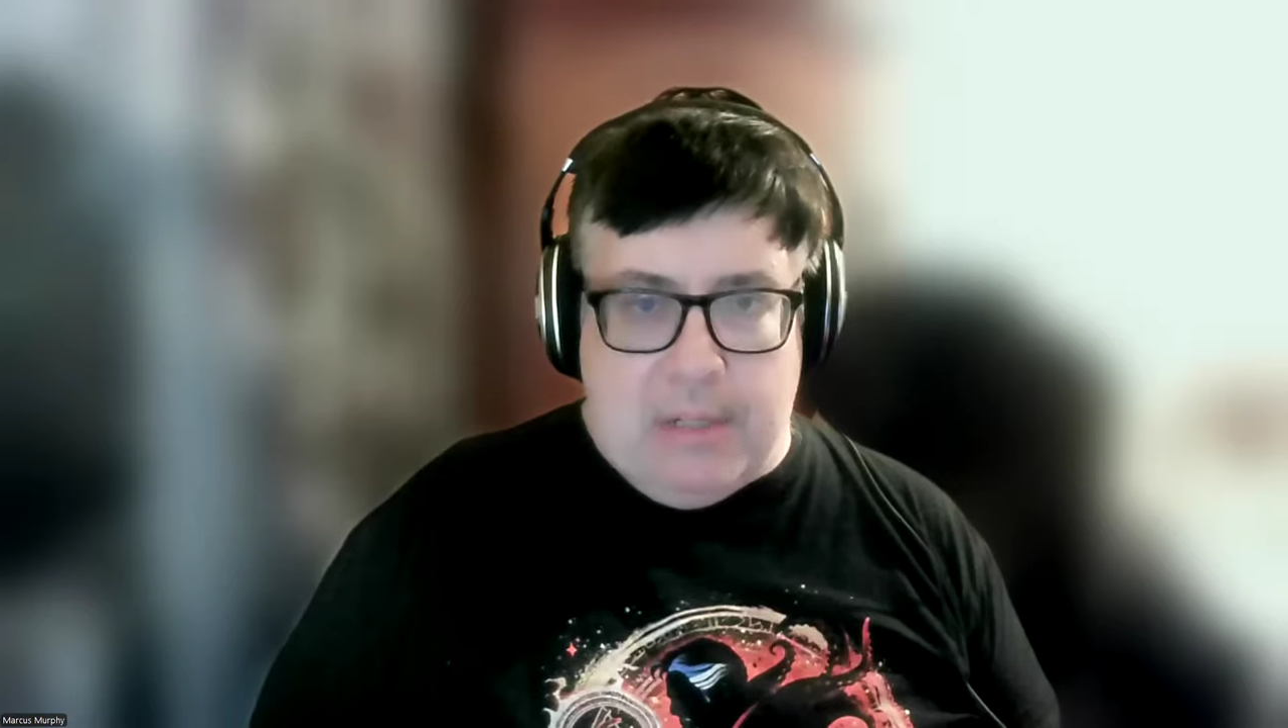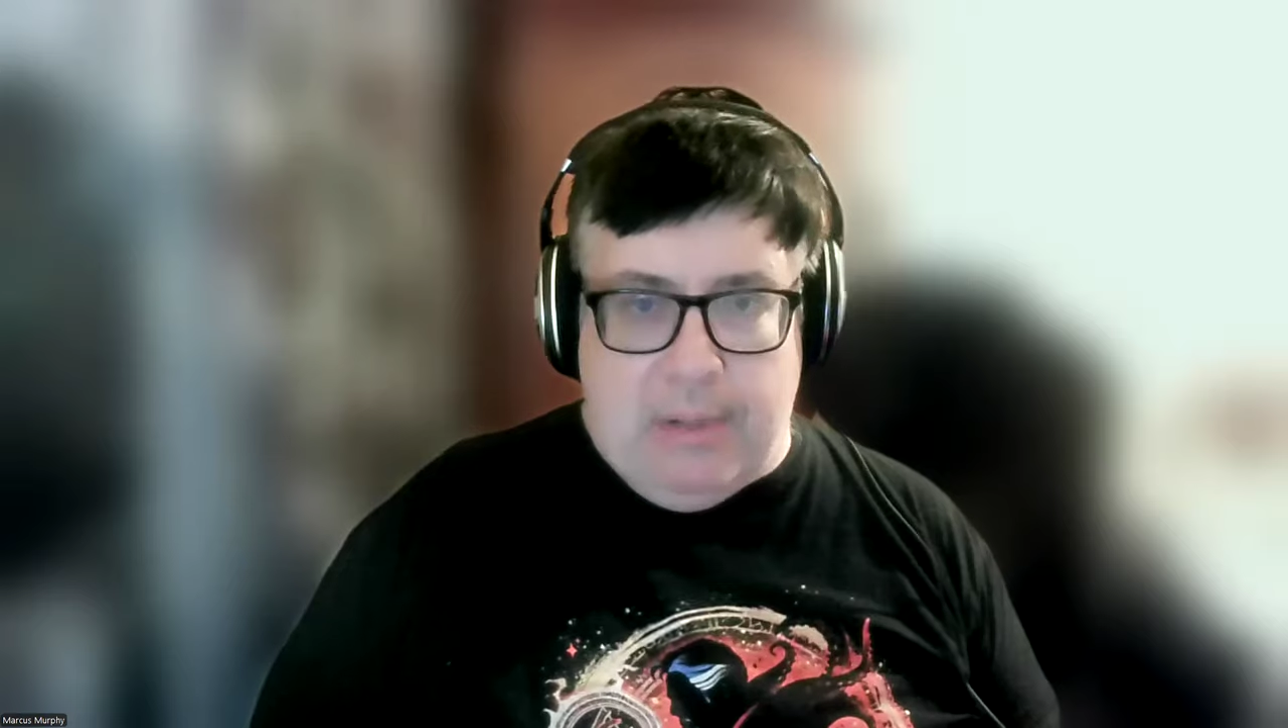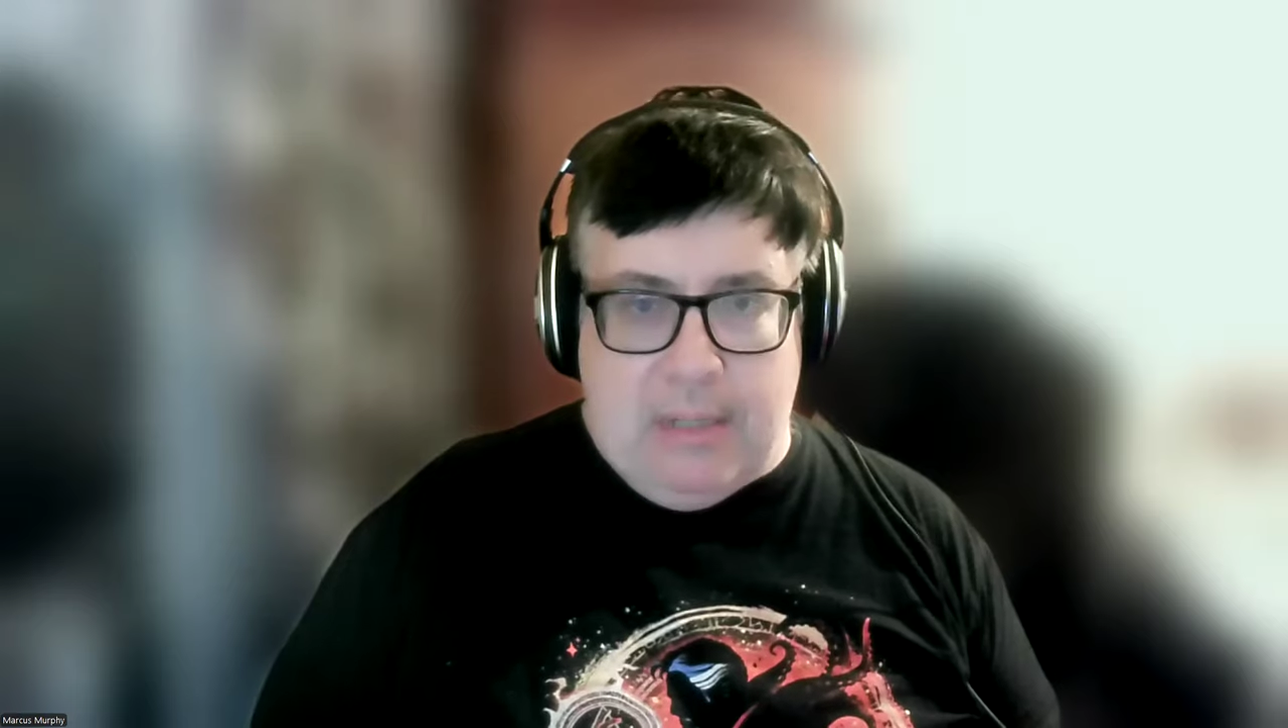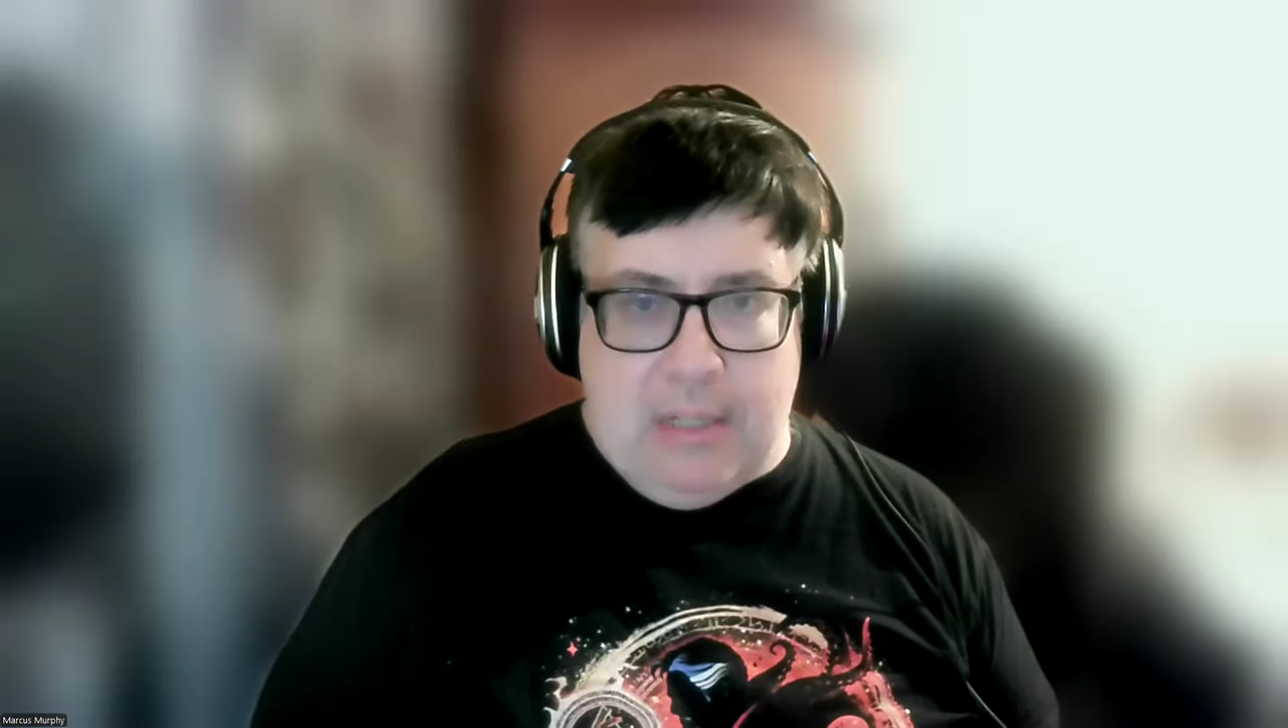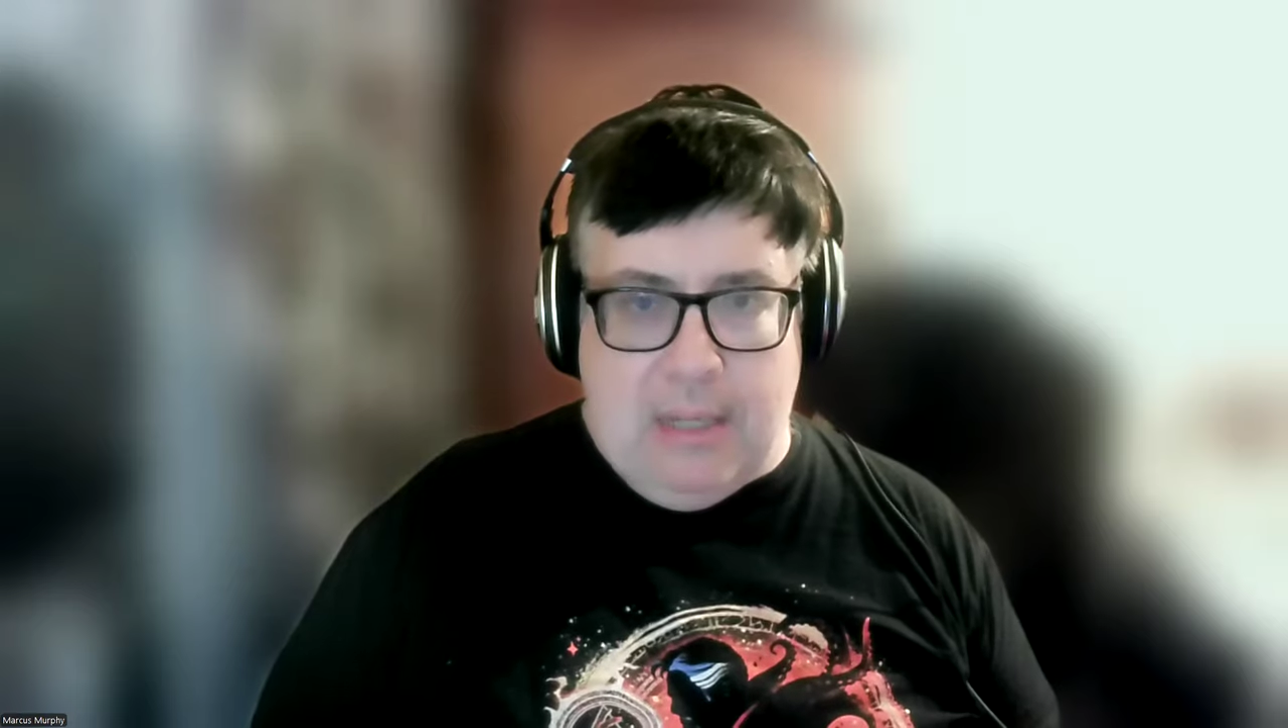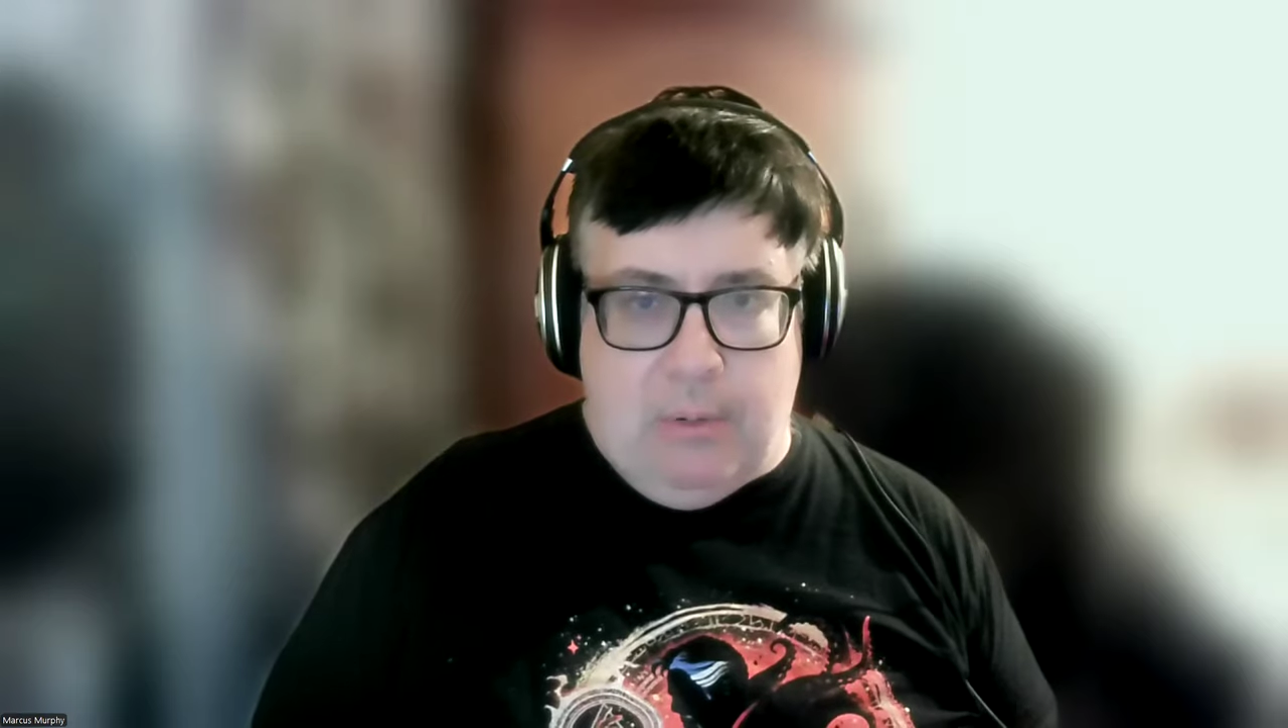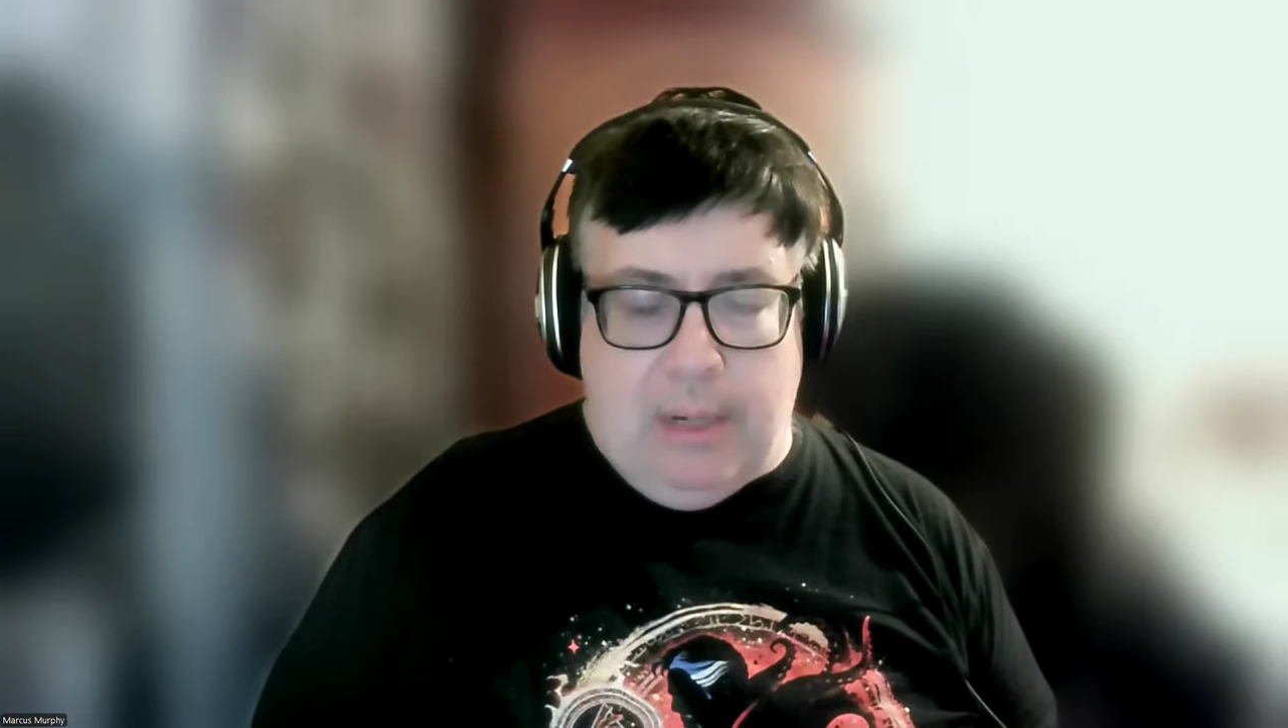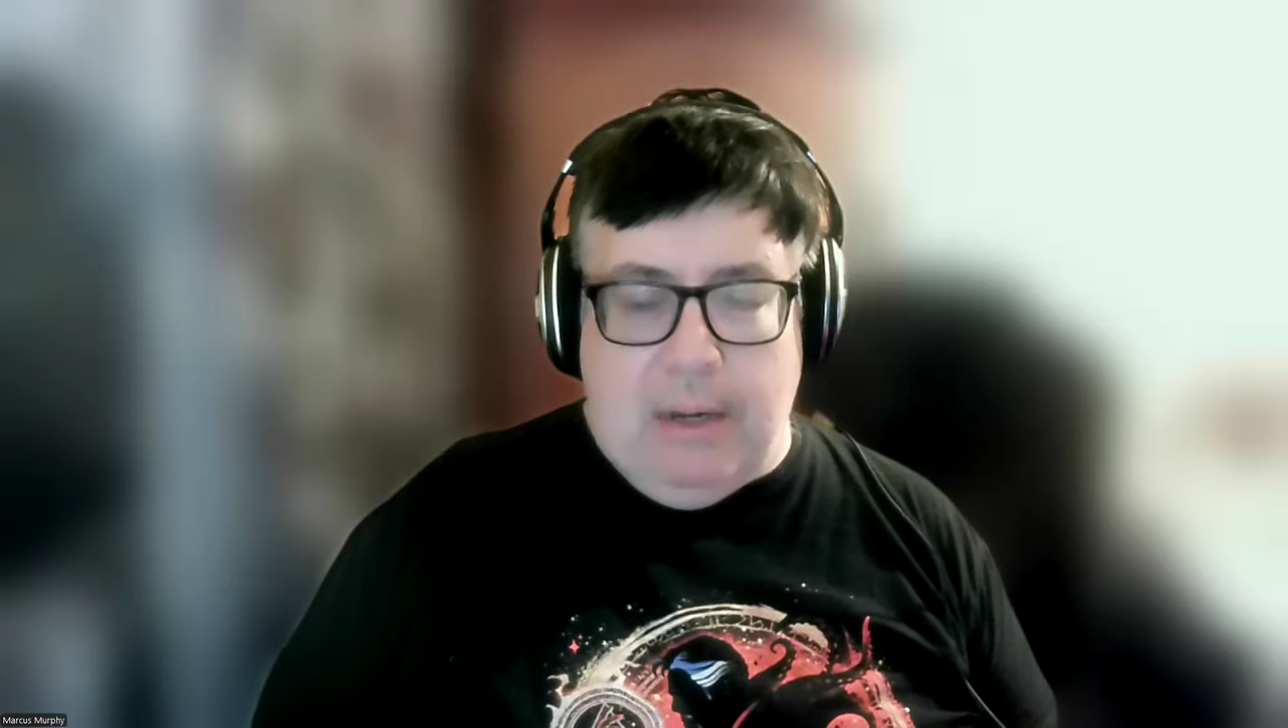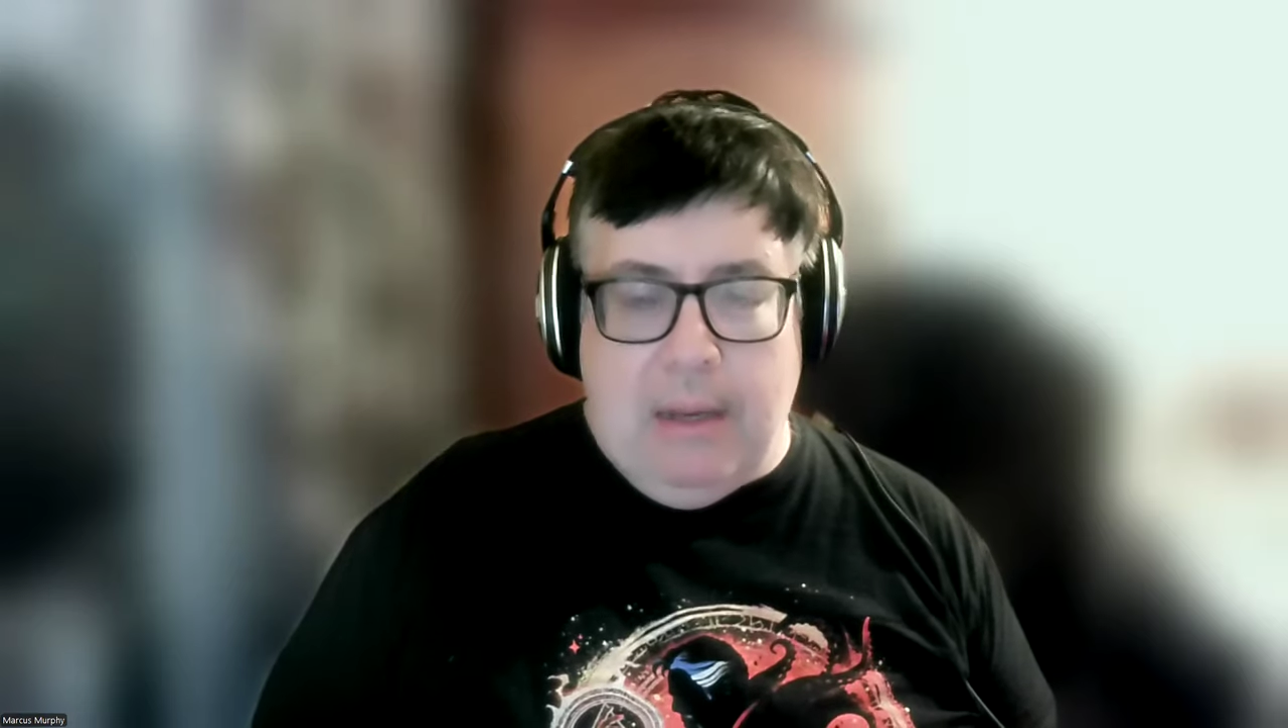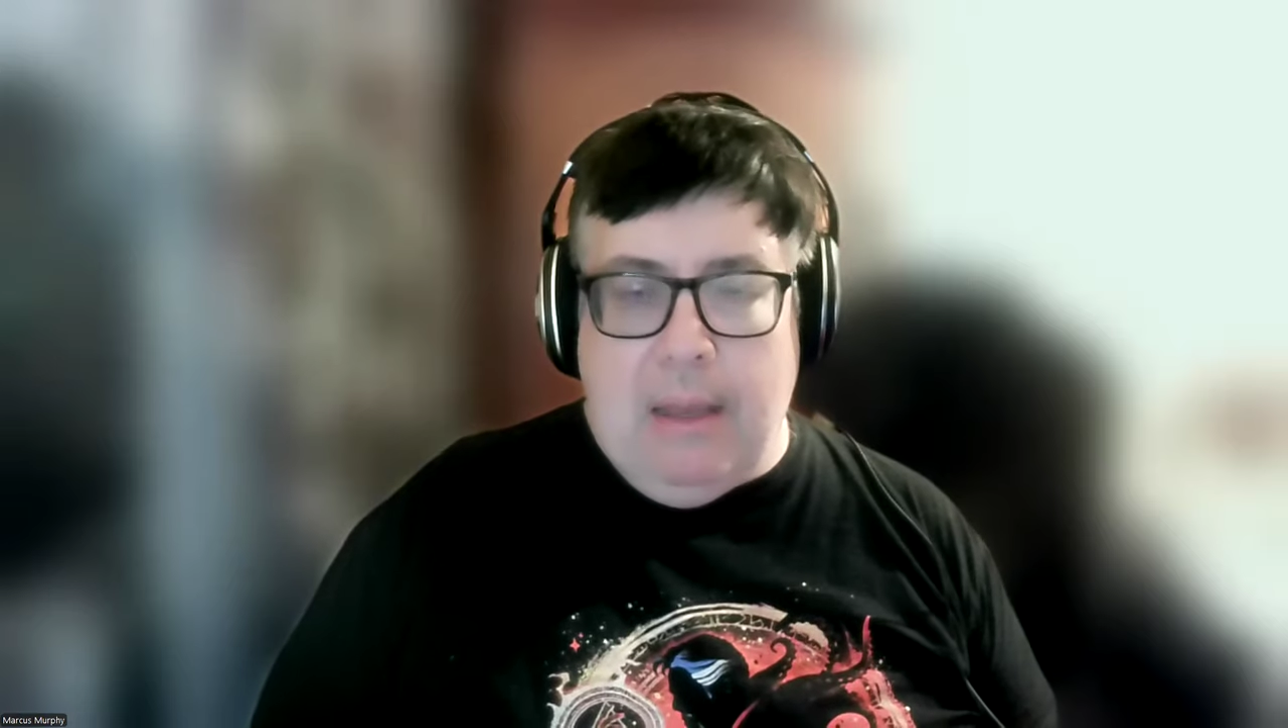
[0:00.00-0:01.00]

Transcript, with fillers: have excelled in.